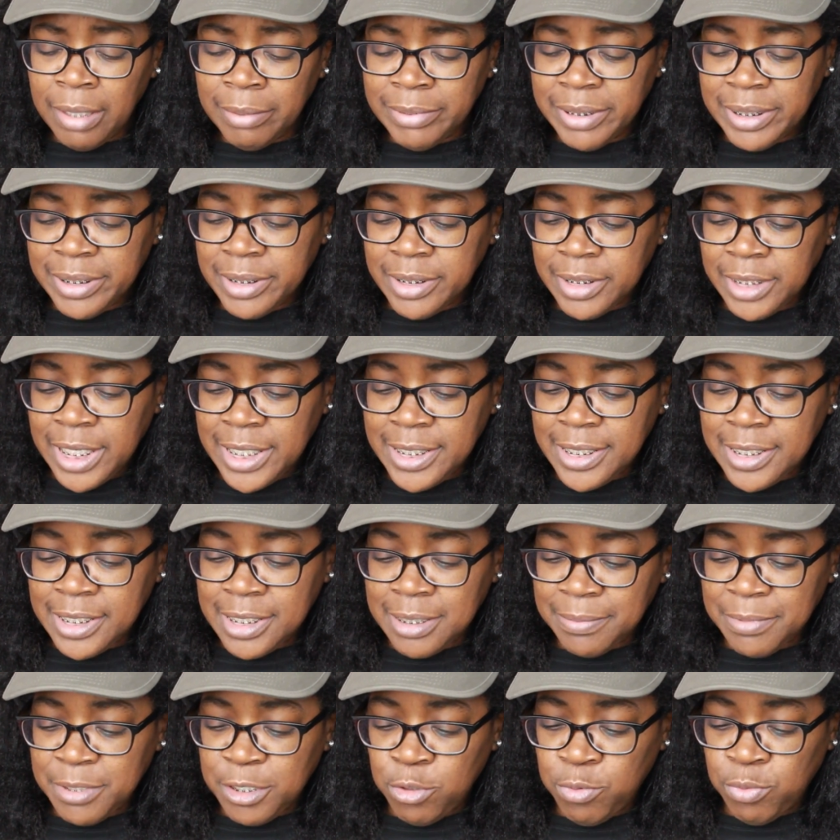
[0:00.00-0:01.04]
Just in case it's
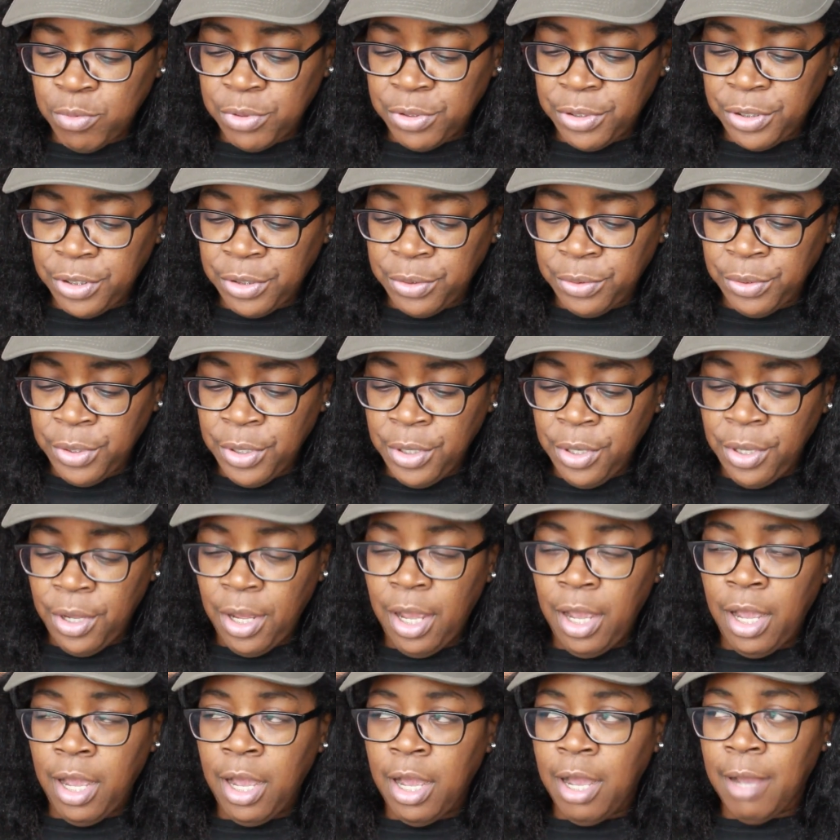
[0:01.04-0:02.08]
something you want to know.
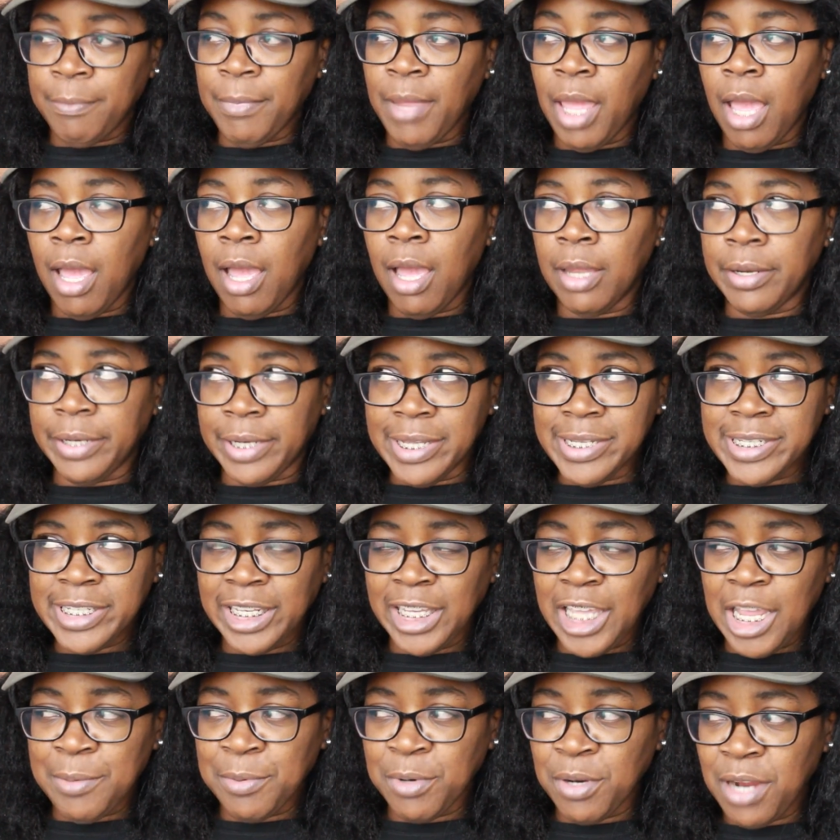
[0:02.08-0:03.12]

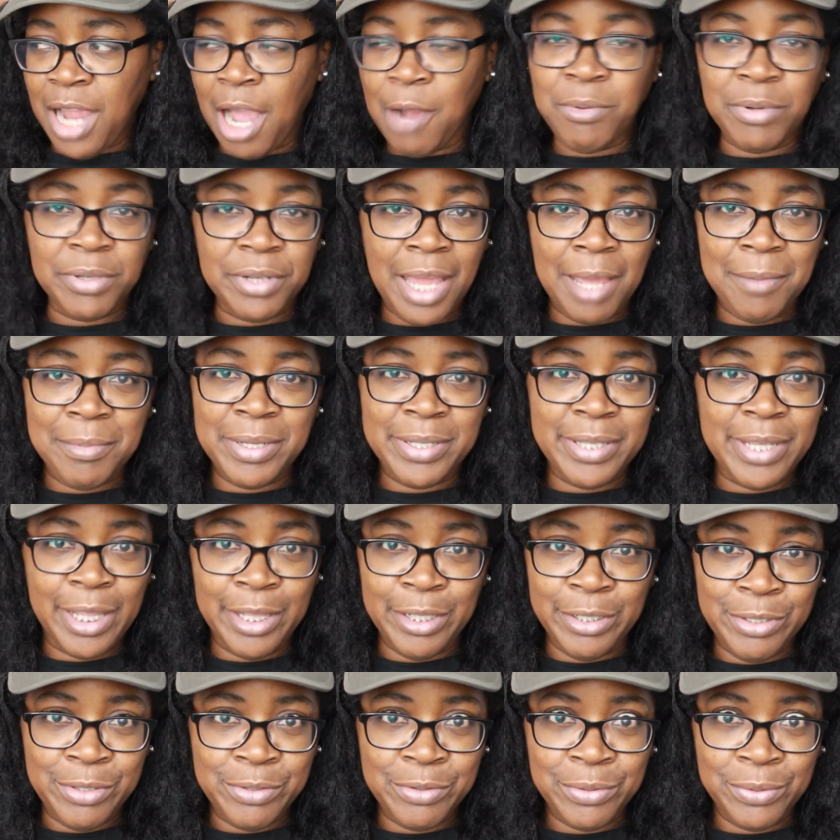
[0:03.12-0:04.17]
Disclaimer, I will not be
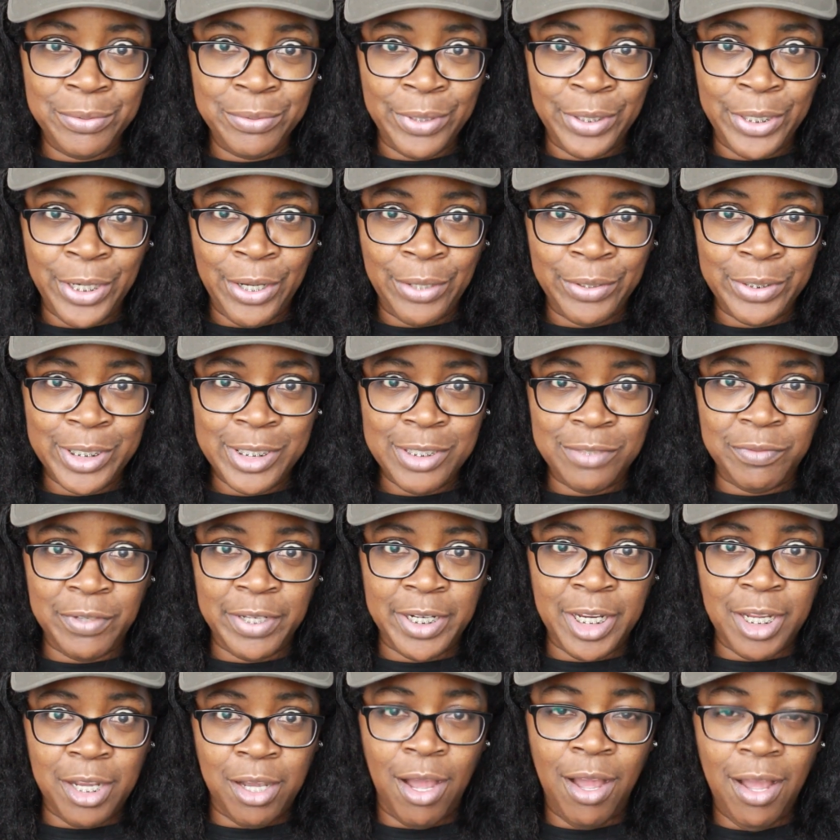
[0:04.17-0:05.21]
telling the truth in all these
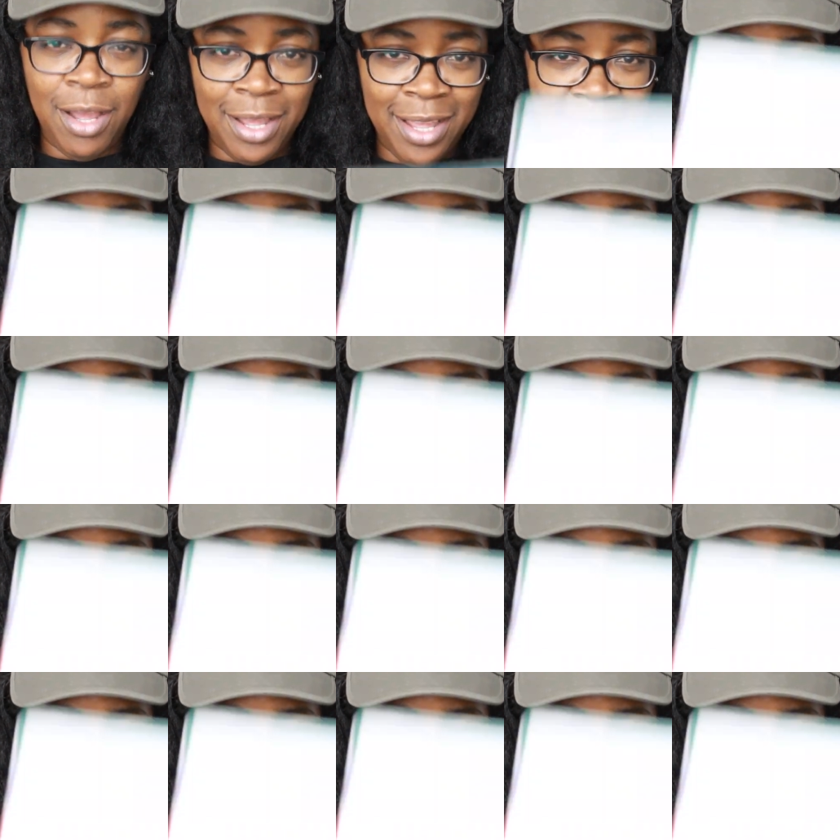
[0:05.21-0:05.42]
videos.